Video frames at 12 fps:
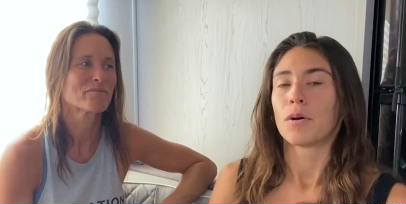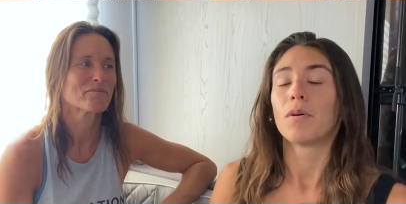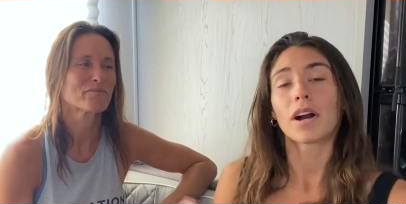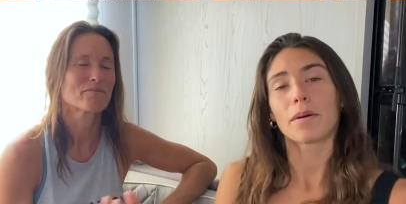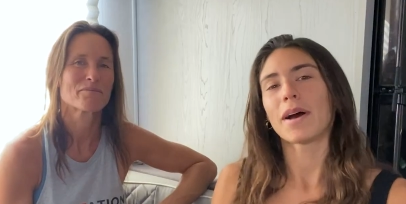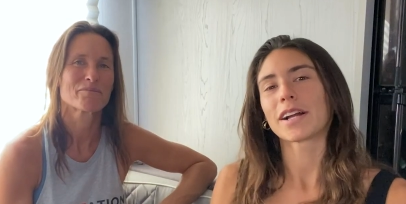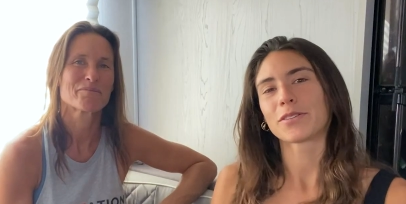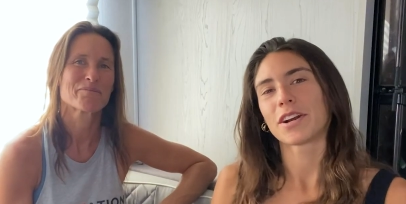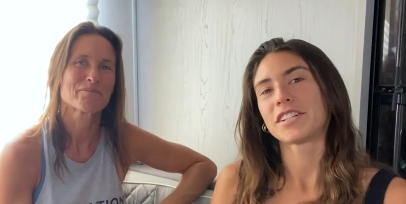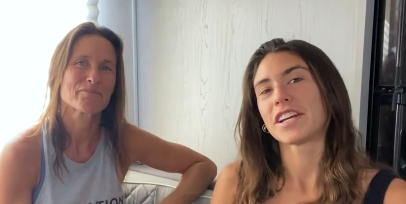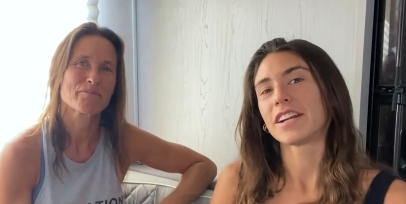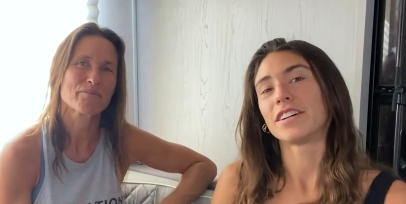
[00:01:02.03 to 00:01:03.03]
Speaker 1: Welcome back to our
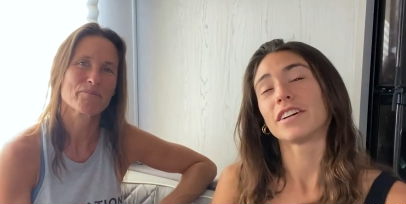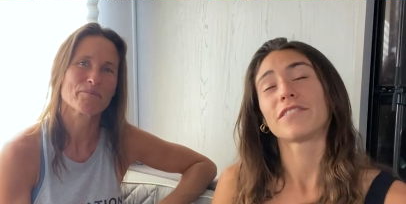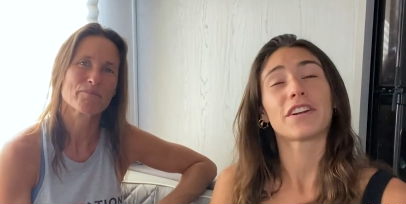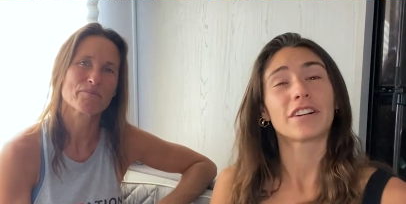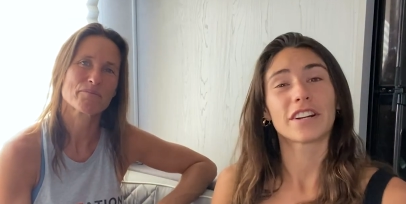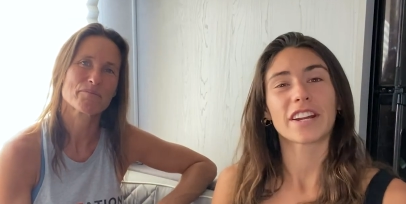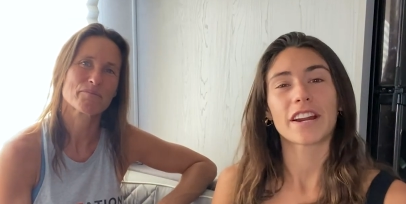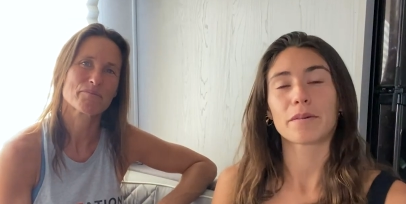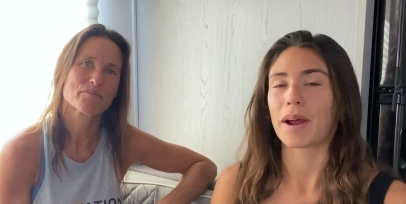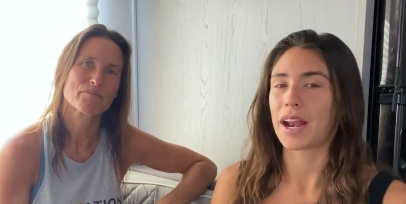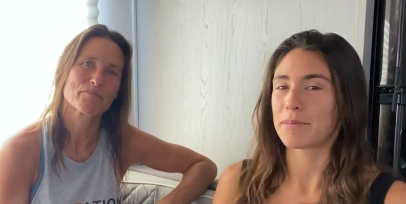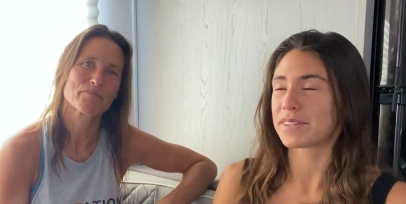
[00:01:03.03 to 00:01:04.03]
channel. If you're new here, my
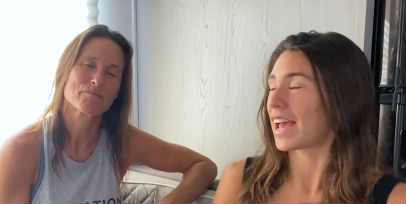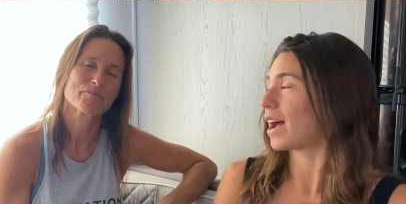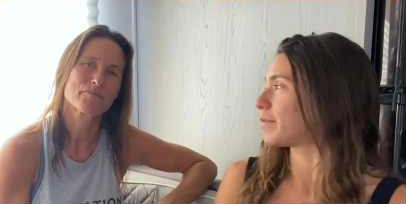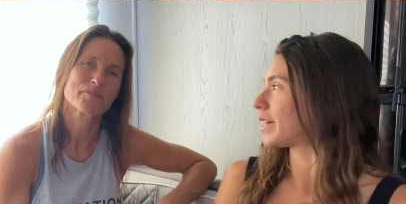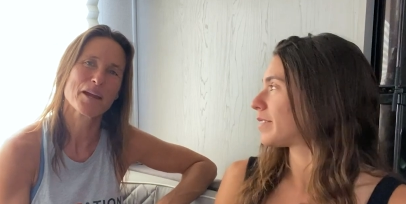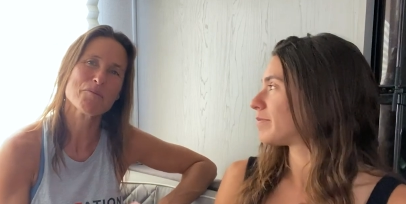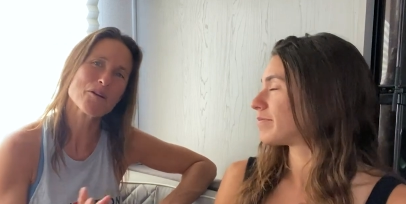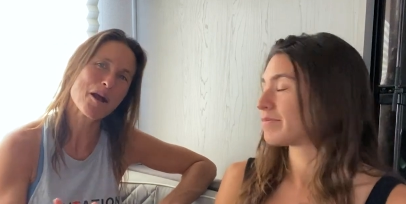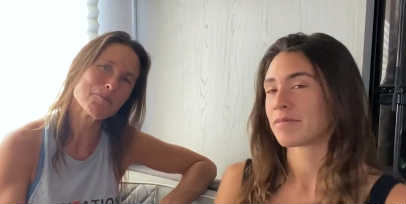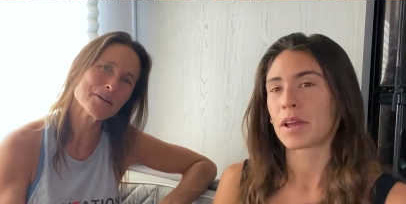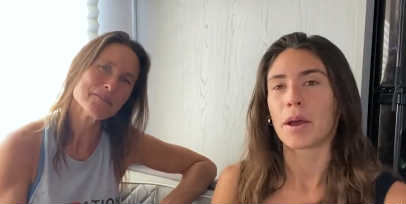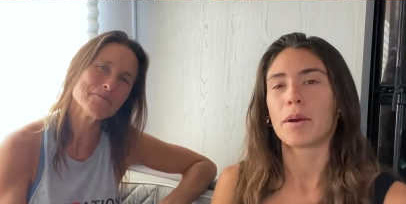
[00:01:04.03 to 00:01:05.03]
name's Gabby. I'm
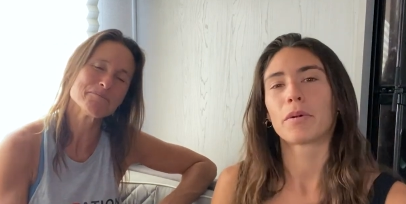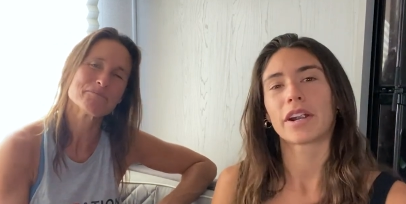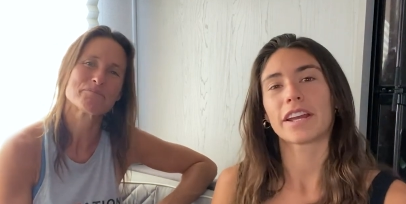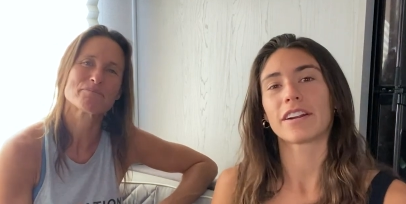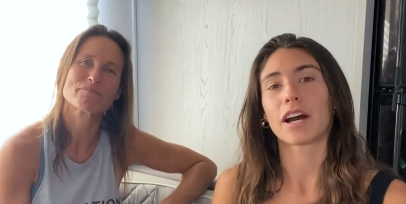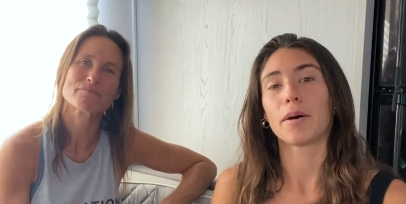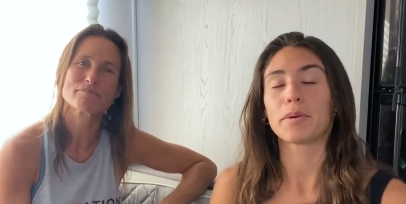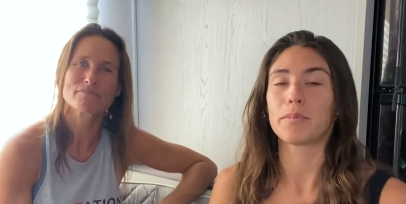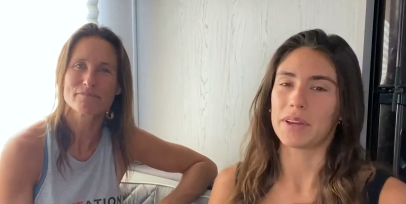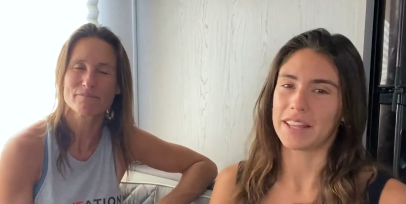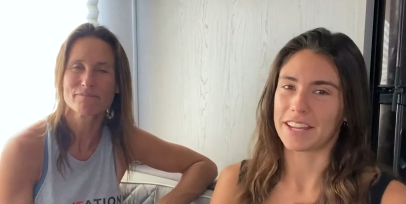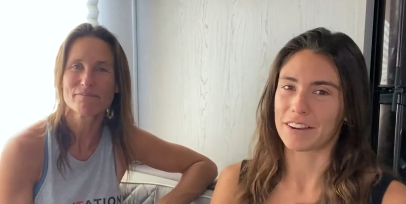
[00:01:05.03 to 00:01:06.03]
Robin. And we're here to help you be
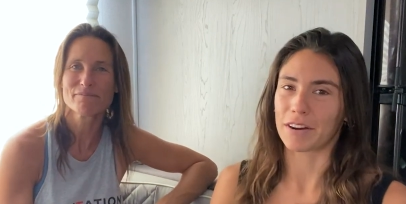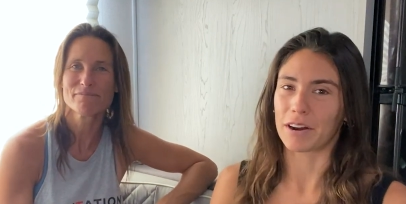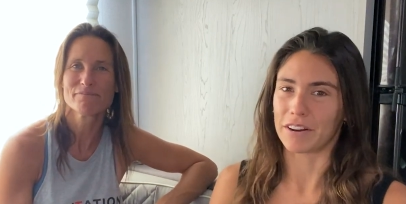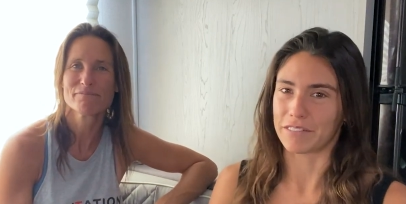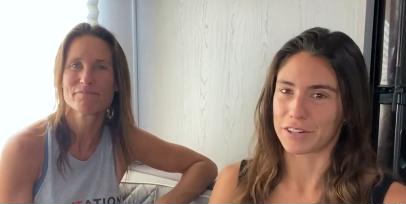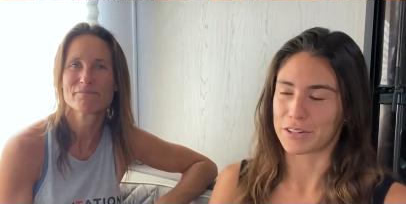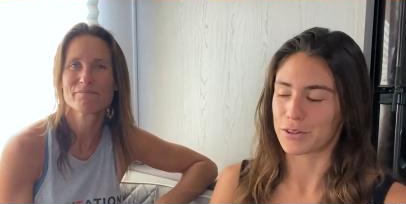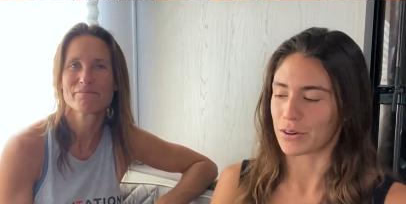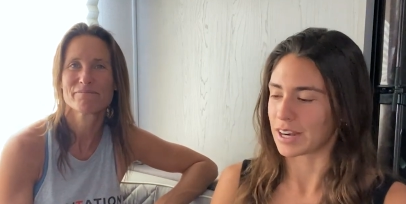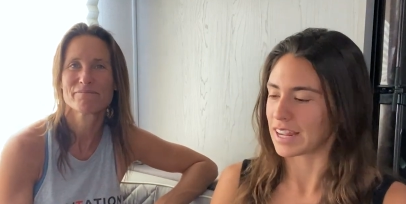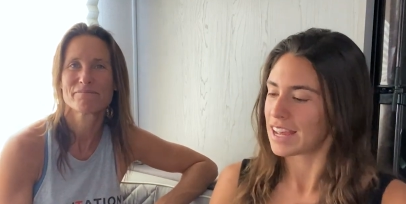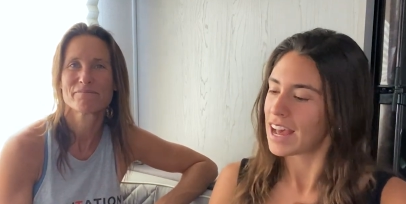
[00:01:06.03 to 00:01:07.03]
the hero of your story.